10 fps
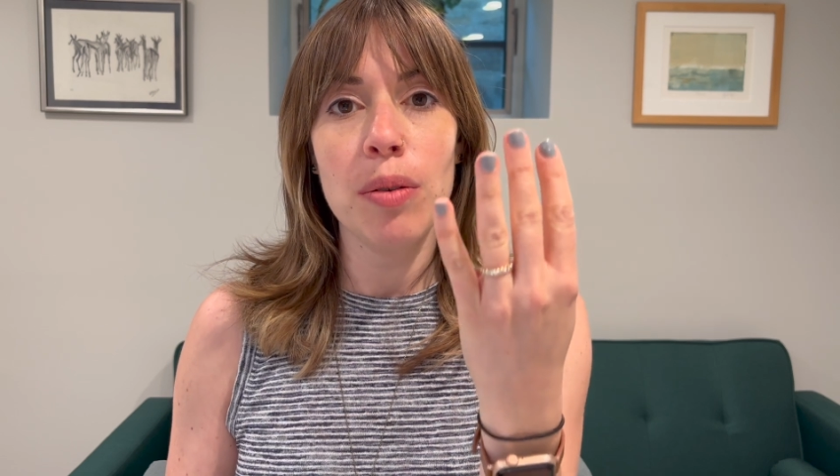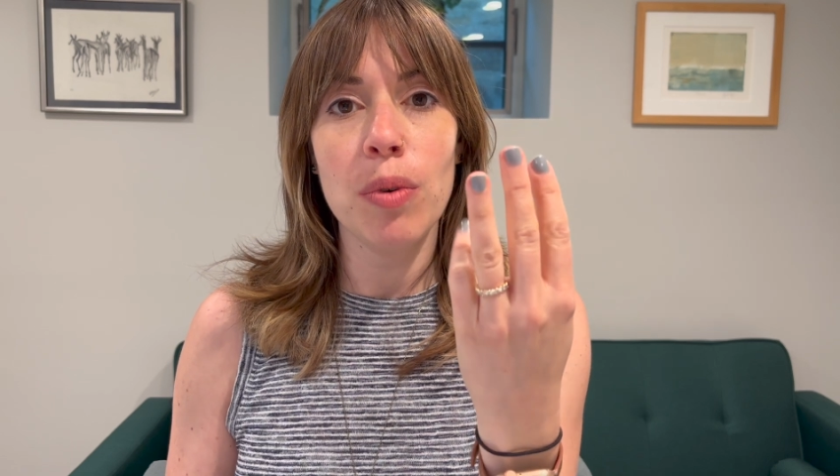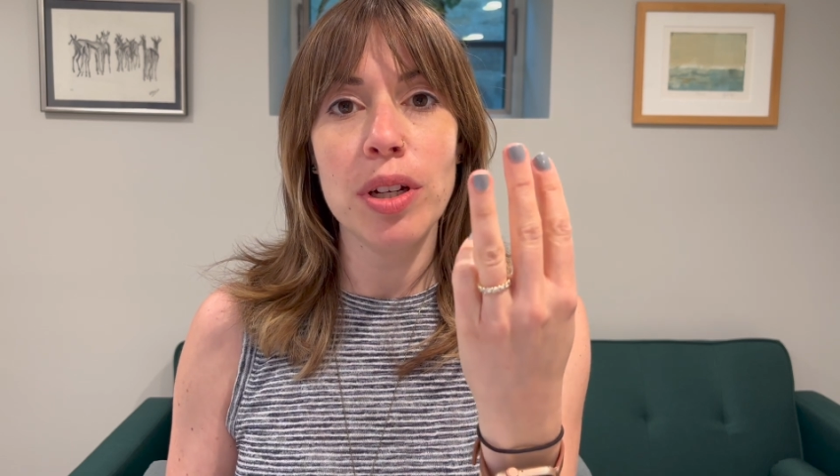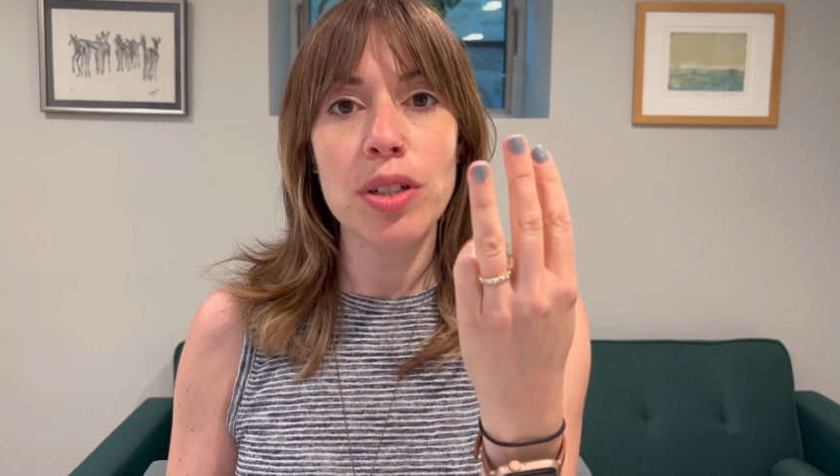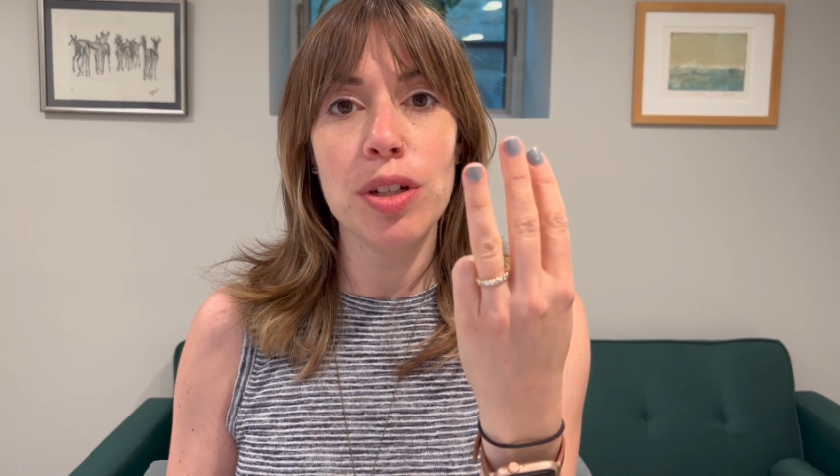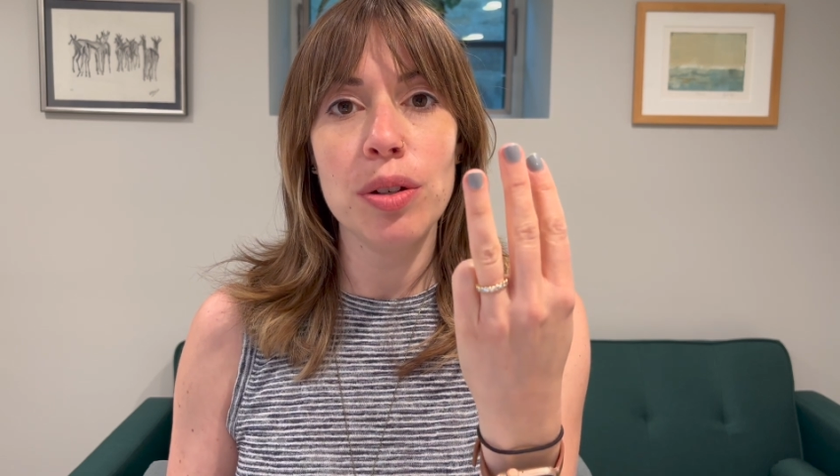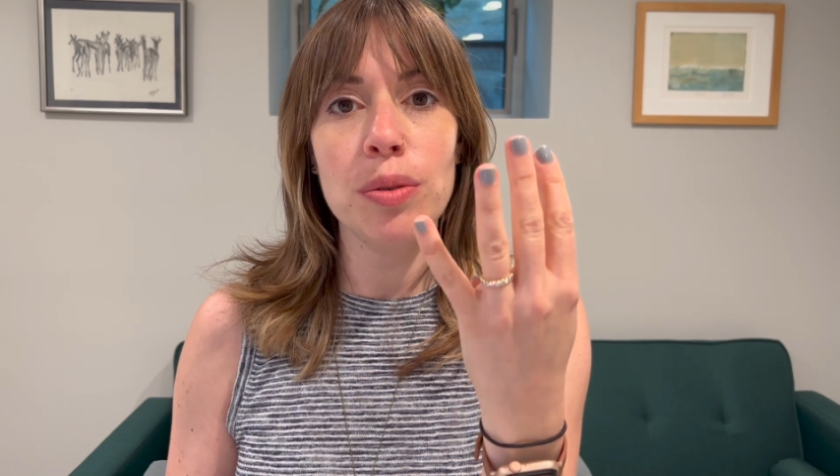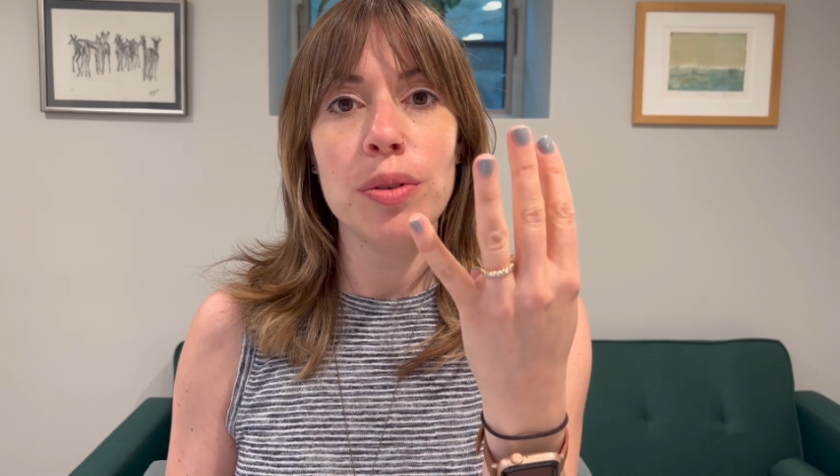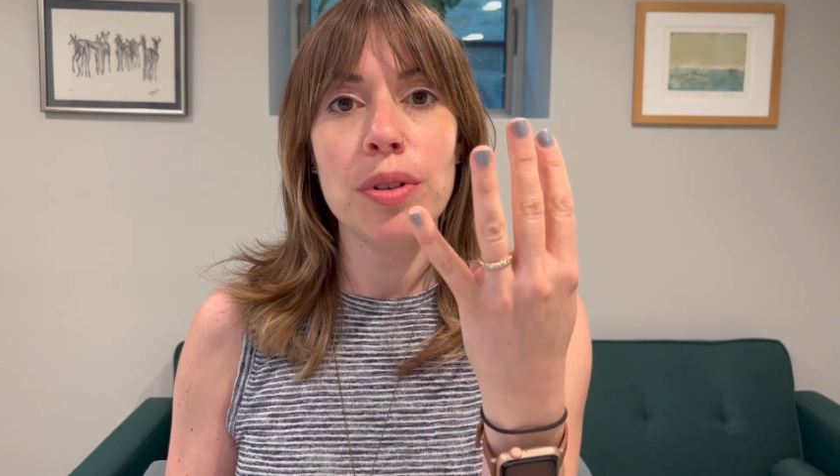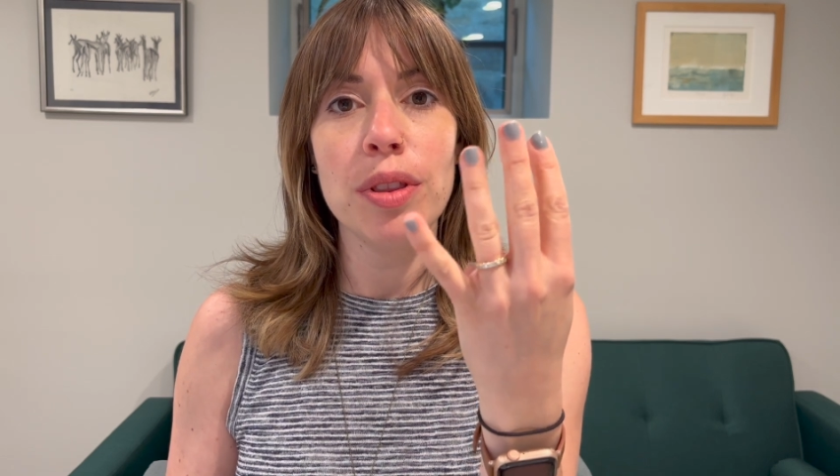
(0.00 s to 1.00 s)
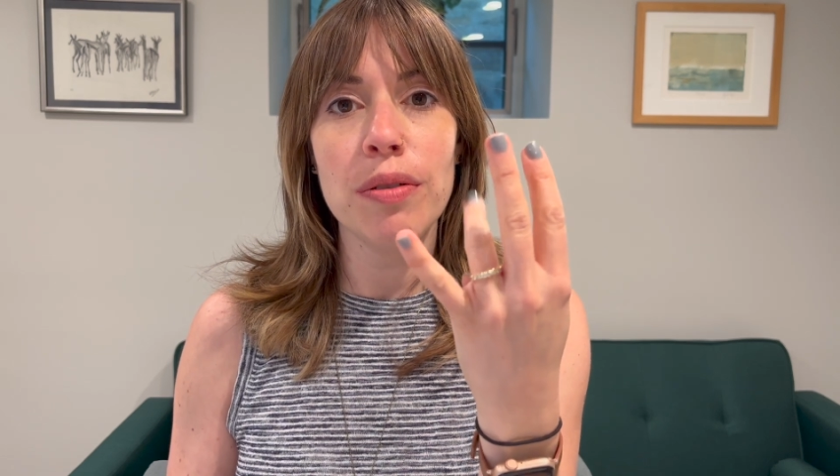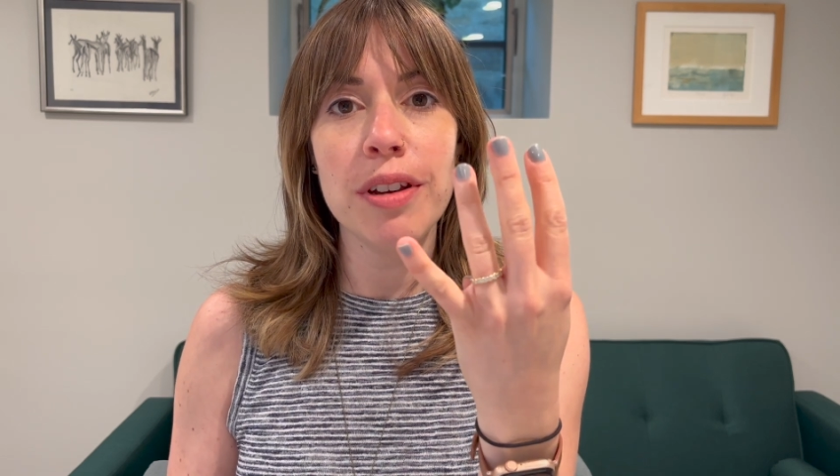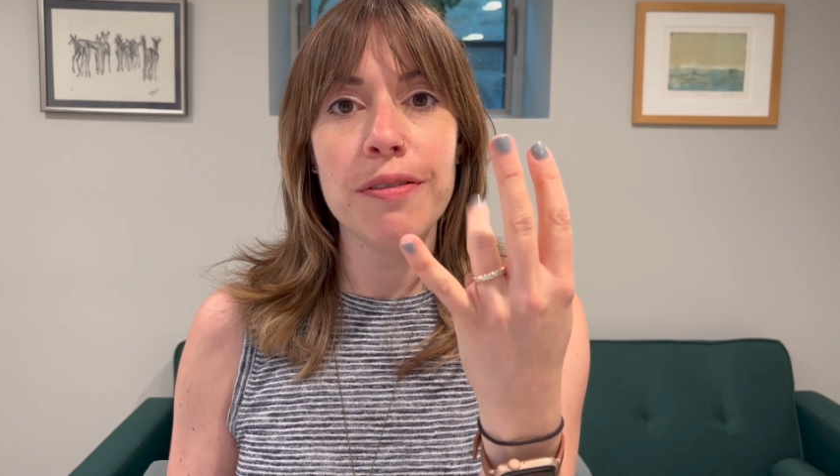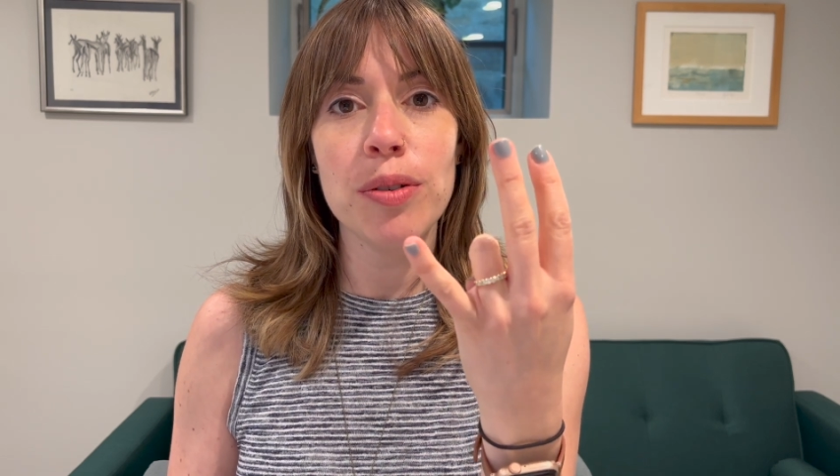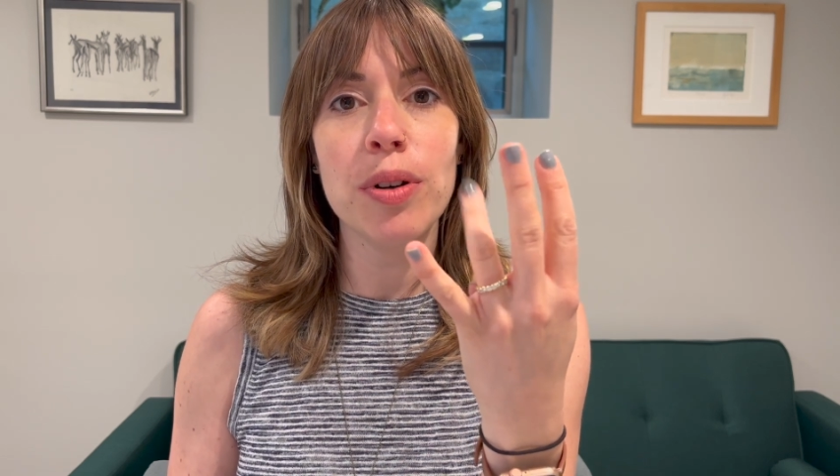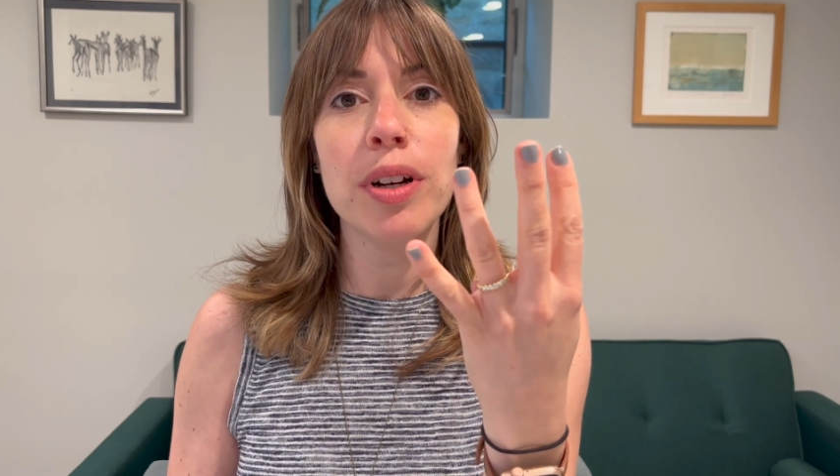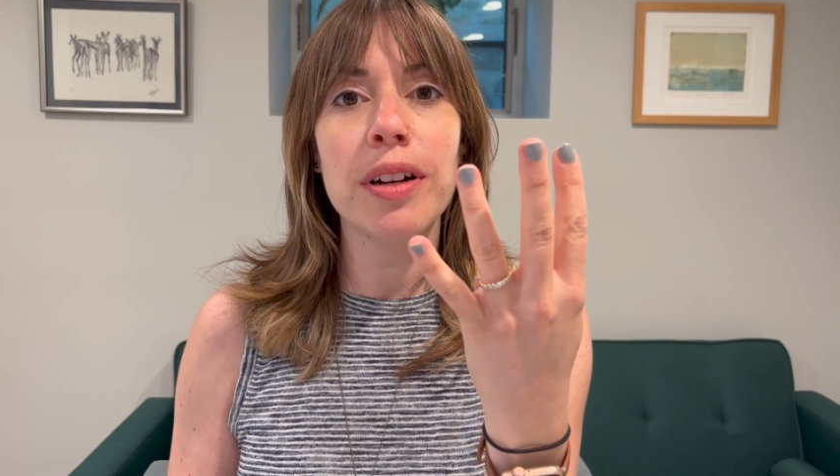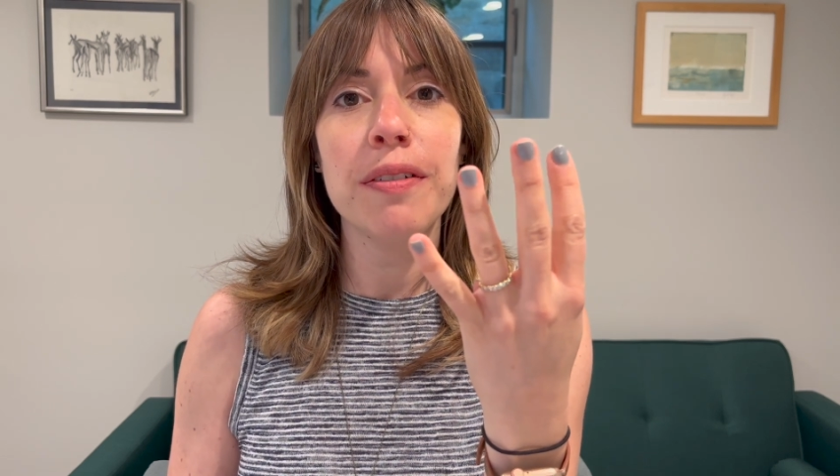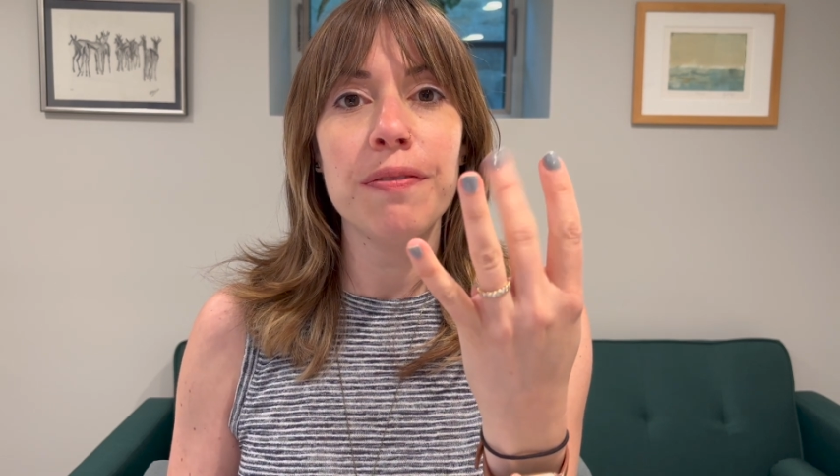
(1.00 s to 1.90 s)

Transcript: 1, 2, 3, 4,